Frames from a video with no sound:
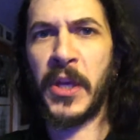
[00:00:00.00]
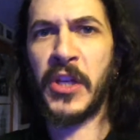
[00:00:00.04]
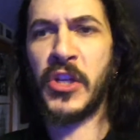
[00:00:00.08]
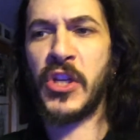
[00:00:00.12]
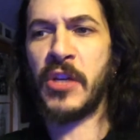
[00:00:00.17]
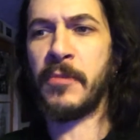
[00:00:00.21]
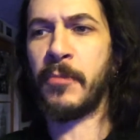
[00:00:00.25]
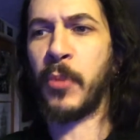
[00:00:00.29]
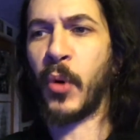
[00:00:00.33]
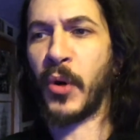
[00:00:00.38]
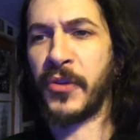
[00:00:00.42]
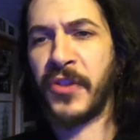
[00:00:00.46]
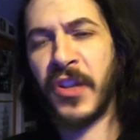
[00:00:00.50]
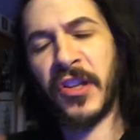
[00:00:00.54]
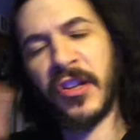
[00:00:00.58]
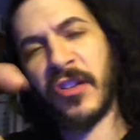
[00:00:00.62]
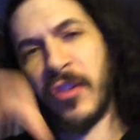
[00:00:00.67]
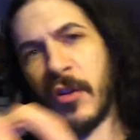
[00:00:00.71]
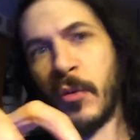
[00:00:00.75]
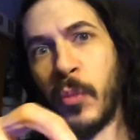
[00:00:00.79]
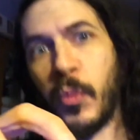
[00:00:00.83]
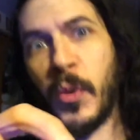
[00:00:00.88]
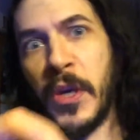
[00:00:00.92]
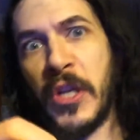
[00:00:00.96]
Ouija board. This
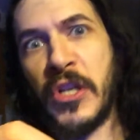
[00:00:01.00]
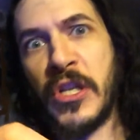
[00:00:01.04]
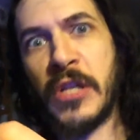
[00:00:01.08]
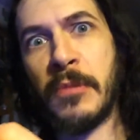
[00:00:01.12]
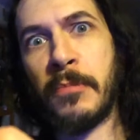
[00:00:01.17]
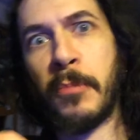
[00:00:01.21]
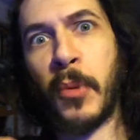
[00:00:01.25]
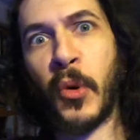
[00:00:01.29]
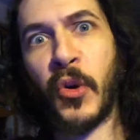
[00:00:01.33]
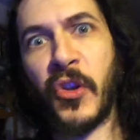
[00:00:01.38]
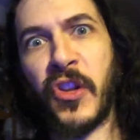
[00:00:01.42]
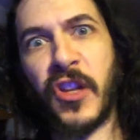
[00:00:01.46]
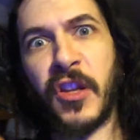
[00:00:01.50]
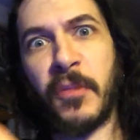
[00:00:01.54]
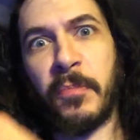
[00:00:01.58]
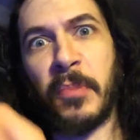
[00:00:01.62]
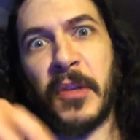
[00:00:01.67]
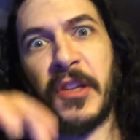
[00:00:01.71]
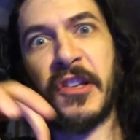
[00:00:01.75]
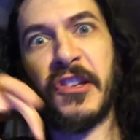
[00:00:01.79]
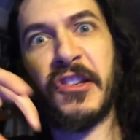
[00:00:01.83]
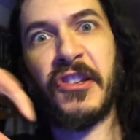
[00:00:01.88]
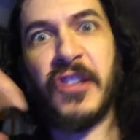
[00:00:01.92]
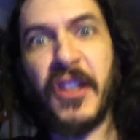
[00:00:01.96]
is a Ouija board
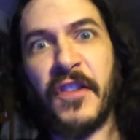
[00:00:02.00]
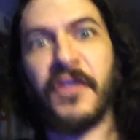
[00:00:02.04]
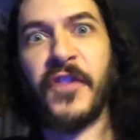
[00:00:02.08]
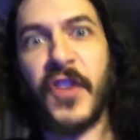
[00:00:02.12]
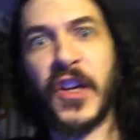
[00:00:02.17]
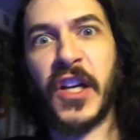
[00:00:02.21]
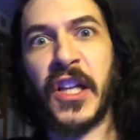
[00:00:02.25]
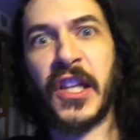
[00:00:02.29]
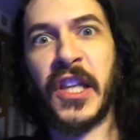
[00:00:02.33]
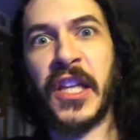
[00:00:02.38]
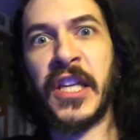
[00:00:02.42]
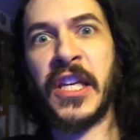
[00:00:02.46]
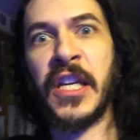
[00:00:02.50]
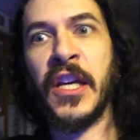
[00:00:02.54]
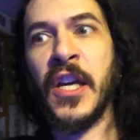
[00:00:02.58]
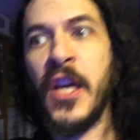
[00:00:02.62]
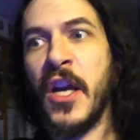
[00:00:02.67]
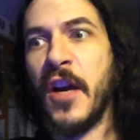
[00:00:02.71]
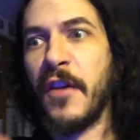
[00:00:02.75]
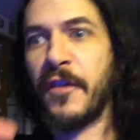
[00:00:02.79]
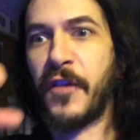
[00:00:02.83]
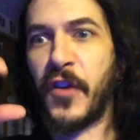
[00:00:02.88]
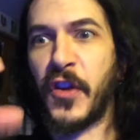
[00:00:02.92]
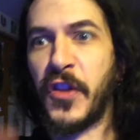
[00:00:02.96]
specifically
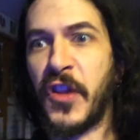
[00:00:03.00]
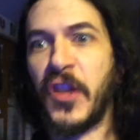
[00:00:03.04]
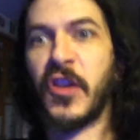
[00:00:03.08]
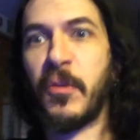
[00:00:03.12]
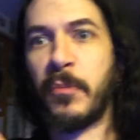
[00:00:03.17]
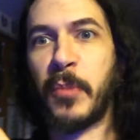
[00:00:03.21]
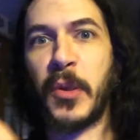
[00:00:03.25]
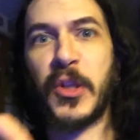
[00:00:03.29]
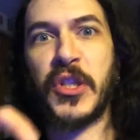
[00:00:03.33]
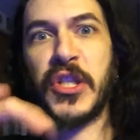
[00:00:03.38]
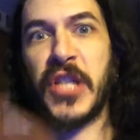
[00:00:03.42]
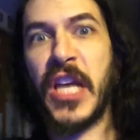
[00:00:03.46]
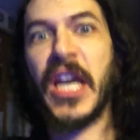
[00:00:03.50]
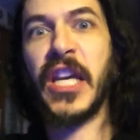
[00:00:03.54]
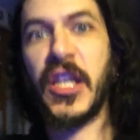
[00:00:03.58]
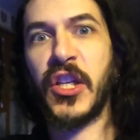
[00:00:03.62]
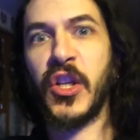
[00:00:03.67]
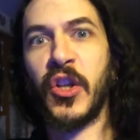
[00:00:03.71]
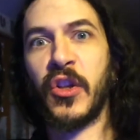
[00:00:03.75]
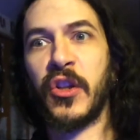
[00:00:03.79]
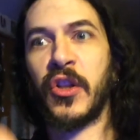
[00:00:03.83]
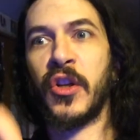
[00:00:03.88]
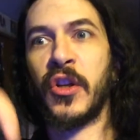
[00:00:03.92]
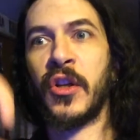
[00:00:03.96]
for this
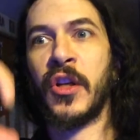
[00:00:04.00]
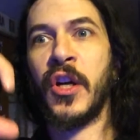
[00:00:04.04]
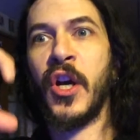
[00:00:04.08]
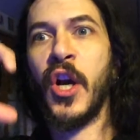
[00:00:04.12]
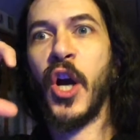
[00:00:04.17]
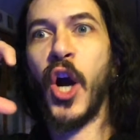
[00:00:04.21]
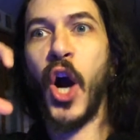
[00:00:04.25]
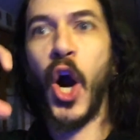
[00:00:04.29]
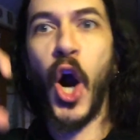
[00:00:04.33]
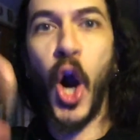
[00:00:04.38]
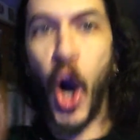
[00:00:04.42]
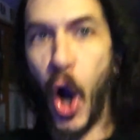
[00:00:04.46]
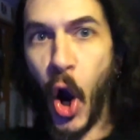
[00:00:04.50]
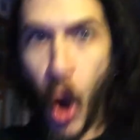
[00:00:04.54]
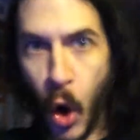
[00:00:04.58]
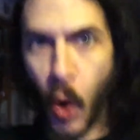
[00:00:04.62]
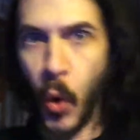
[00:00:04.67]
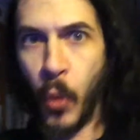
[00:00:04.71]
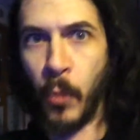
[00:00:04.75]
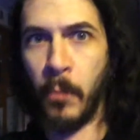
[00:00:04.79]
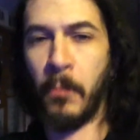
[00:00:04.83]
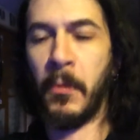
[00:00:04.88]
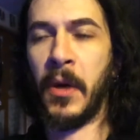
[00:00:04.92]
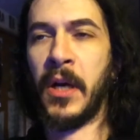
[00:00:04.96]
particular
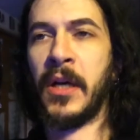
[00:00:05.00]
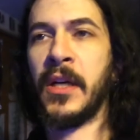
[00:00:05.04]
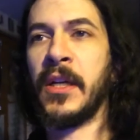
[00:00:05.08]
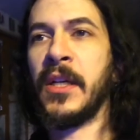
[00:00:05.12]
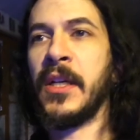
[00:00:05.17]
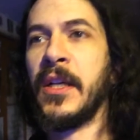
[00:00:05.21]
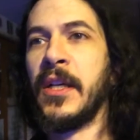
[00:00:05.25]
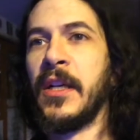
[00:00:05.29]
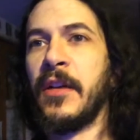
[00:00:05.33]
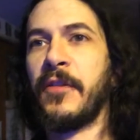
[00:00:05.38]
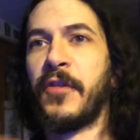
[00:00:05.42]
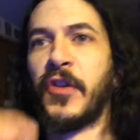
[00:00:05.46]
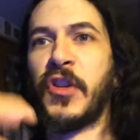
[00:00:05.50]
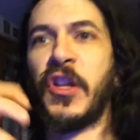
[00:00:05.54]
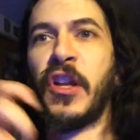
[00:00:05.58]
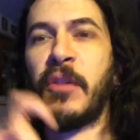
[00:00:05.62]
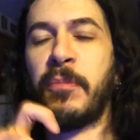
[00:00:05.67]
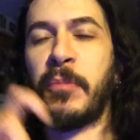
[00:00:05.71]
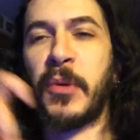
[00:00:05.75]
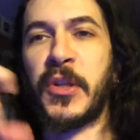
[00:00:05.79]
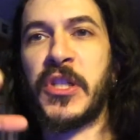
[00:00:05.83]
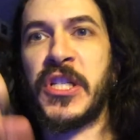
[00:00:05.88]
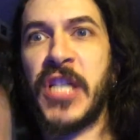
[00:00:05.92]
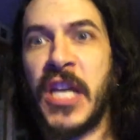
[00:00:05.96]
home, for
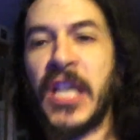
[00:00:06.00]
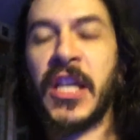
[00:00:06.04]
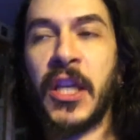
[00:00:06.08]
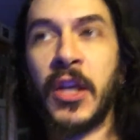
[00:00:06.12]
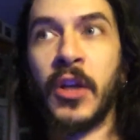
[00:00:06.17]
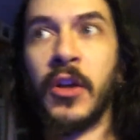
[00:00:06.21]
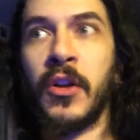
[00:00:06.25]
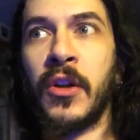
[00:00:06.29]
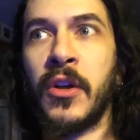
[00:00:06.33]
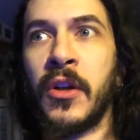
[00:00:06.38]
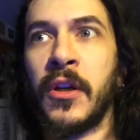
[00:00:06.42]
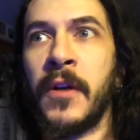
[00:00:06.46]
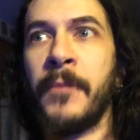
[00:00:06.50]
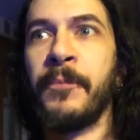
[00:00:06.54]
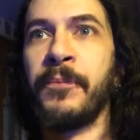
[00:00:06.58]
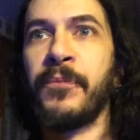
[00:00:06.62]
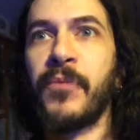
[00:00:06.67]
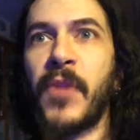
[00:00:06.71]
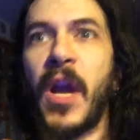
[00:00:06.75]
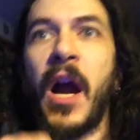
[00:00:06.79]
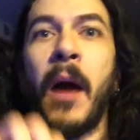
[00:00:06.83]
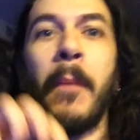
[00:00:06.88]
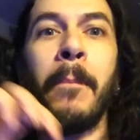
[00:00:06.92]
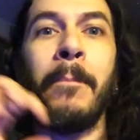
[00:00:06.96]
this particular
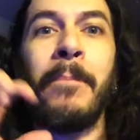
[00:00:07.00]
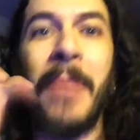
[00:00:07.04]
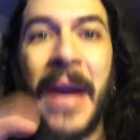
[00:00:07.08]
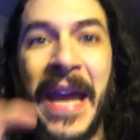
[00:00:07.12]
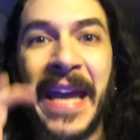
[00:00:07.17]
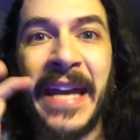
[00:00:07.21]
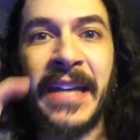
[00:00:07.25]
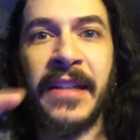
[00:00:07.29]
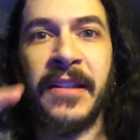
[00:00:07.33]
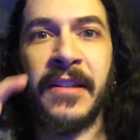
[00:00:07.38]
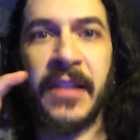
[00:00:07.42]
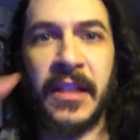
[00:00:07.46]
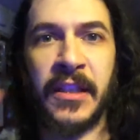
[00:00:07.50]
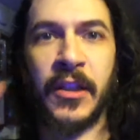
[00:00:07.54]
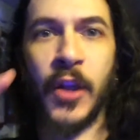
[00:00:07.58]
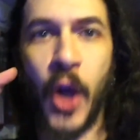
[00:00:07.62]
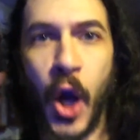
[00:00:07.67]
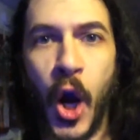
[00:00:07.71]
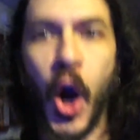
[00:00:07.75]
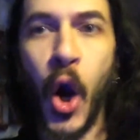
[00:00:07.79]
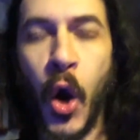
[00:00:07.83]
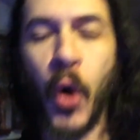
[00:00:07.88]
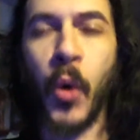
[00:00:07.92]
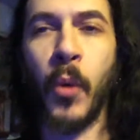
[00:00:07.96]
abandoned
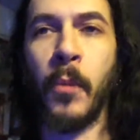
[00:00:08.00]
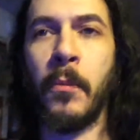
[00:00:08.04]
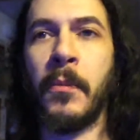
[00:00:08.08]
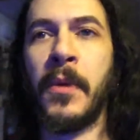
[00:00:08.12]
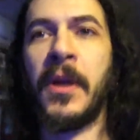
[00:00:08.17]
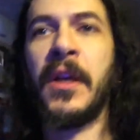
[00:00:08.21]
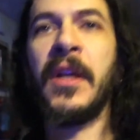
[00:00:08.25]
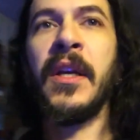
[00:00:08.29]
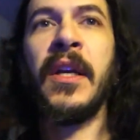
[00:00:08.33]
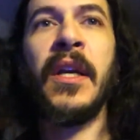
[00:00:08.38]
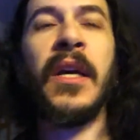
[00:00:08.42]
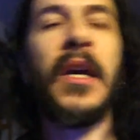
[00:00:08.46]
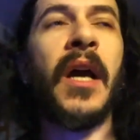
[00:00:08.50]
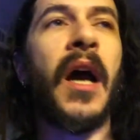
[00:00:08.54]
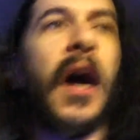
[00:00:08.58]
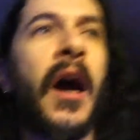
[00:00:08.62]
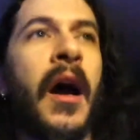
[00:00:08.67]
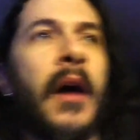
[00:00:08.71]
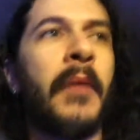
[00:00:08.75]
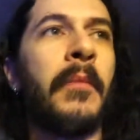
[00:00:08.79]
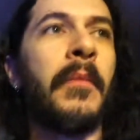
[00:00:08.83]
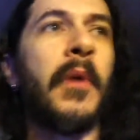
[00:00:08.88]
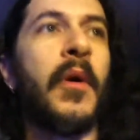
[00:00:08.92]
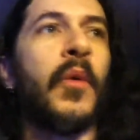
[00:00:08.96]
home.
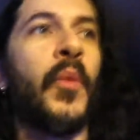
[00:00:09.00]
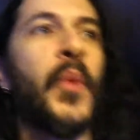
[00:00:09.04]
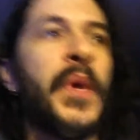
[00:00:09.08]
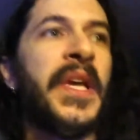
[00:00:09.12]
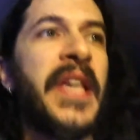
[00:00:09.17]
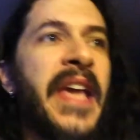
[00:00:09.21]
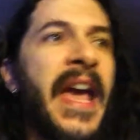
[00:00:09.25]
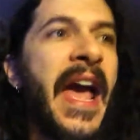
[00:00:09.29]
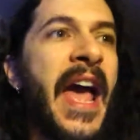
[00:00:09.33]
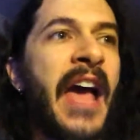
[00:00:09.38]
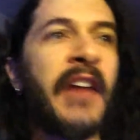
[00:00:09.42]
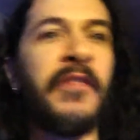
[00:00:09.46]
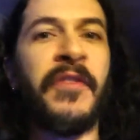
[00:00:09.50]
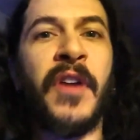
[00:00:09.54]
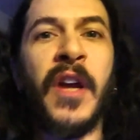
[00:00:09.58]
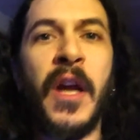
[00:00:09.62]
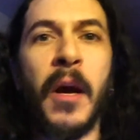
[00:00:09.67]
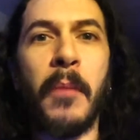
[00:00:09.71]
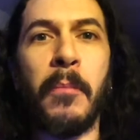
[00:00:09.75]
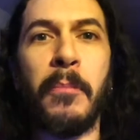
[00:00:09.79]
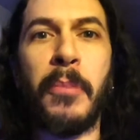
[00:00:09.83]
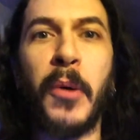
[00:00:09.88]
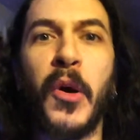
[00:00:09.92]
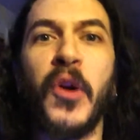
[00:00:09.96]
We have
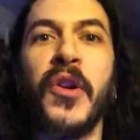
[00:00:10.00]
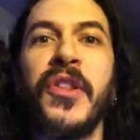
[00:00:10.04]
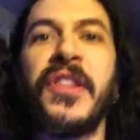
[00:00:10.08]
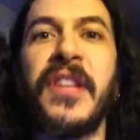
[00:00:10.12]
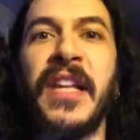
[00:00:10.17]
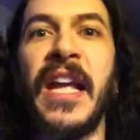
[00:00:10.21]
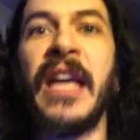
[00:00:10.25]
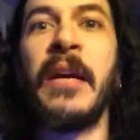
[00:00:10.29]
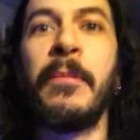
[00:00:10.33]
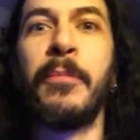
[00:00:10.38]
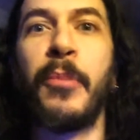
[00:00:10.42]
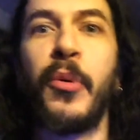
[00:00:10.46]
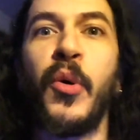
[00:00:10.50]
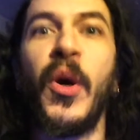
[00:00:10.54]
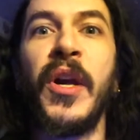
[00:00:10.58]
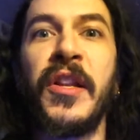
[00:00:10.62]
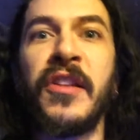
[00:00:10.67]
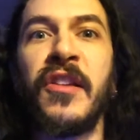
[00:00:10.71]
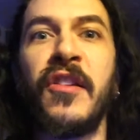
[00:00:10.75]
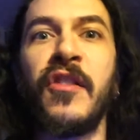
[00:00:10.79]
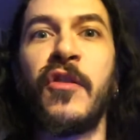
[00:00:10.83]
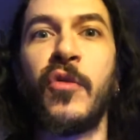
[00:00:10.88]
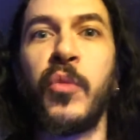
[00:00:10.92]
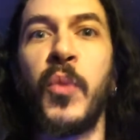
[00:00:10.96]
birthday
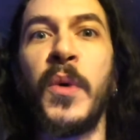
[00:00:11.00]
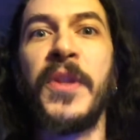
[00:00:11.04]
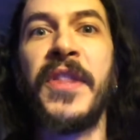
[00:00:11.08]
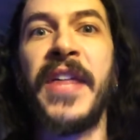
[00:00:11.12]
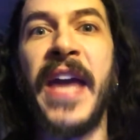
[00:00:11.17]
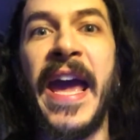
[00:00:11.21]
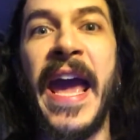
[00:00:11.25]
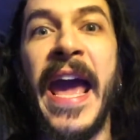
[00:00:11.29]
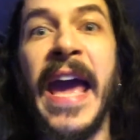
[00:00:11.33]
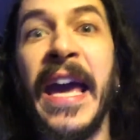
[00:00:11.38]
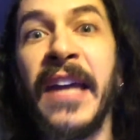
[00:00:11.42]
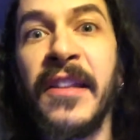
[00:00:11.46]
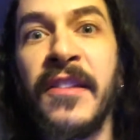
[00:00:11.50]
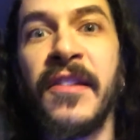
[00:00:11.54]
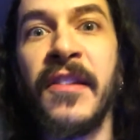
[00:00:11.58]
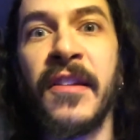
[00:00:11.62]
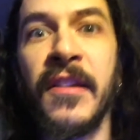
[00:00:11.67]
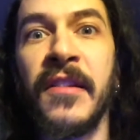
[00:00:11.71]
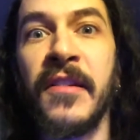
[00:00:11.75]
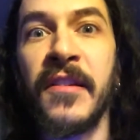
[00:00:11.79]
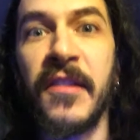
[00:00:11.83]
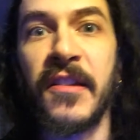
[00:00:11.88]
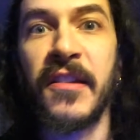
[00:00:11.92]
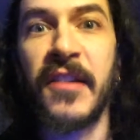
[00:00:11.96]
presents with
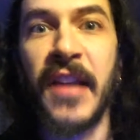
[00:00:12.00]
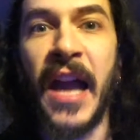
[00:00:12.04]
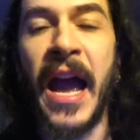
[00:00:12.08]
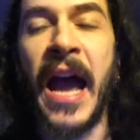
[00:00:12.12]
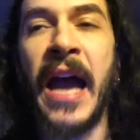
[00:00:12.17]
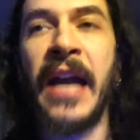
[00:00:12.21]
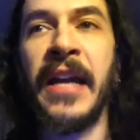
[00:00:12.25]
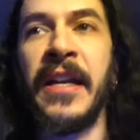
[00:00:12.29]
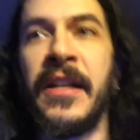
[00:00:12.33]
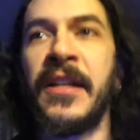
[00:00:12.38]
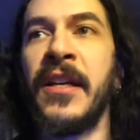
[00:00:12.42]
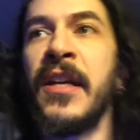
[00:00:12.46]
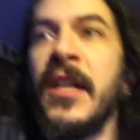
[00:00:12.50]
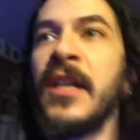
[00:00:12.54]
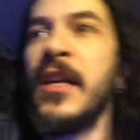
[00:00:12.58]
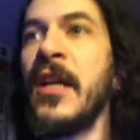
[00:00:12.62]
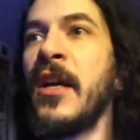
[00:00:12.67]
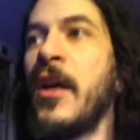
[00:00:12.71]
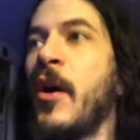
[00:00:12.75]
heads inside.